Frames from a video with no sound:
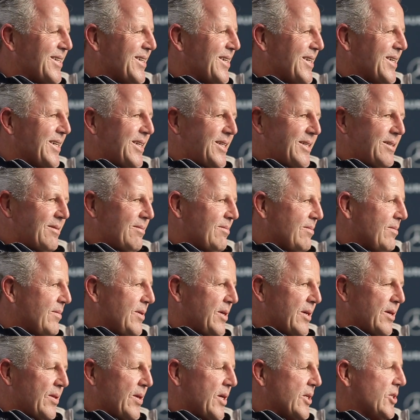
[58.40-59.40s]

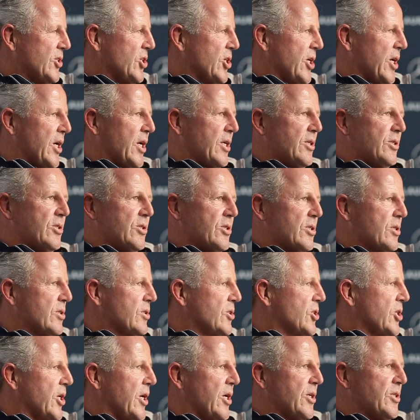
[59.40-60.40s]
that
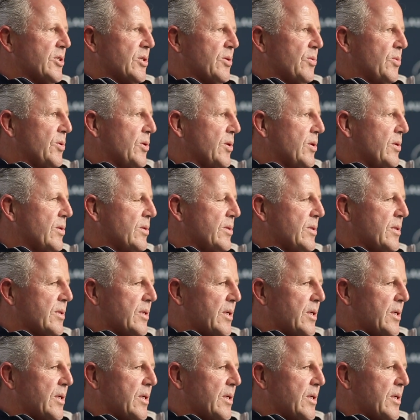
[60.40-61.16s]
changed the world,